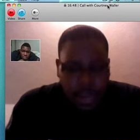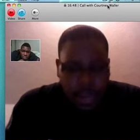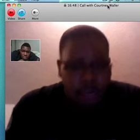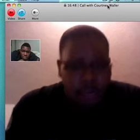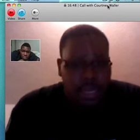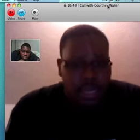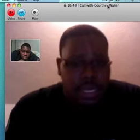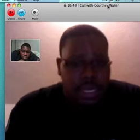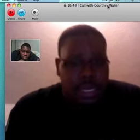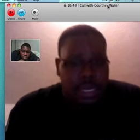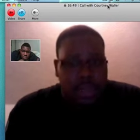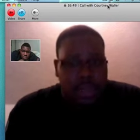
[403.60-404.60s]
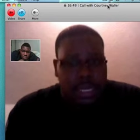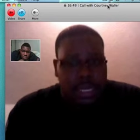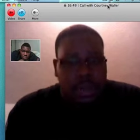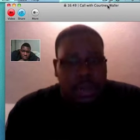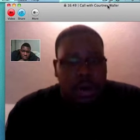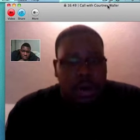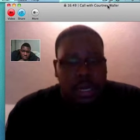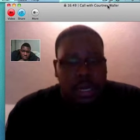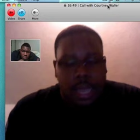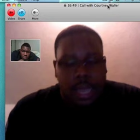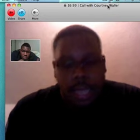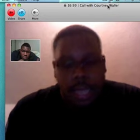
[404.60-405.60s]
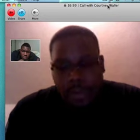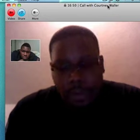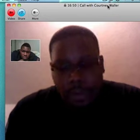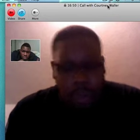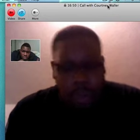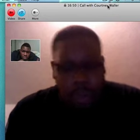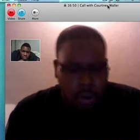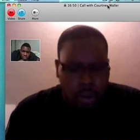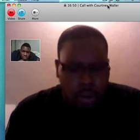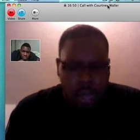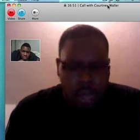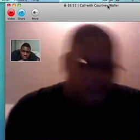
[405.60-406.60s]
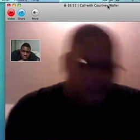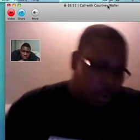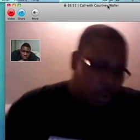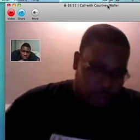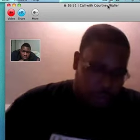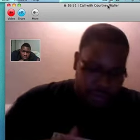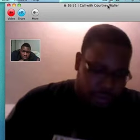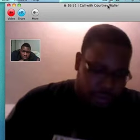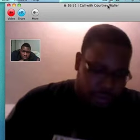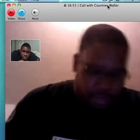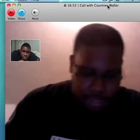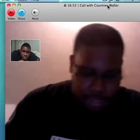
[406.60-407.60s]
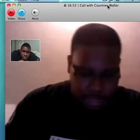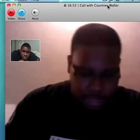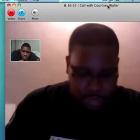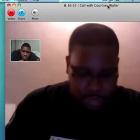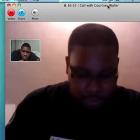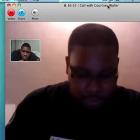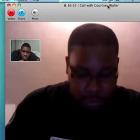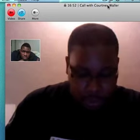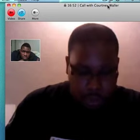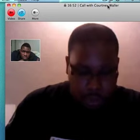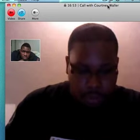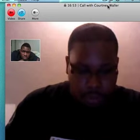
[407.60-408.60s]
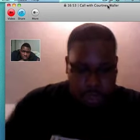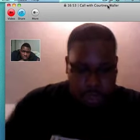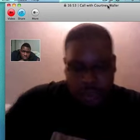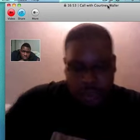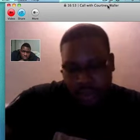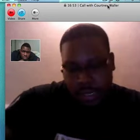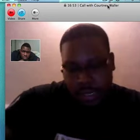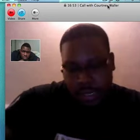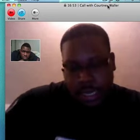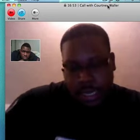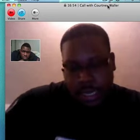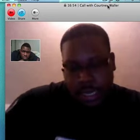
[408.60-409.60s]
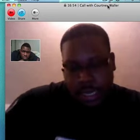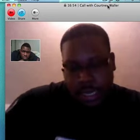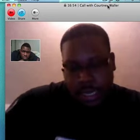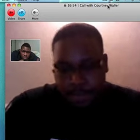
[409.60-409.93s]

I really think it's an amazing card. And like a lot of people are like, oh, we had three MSTs in a heavy storm, but you have to understand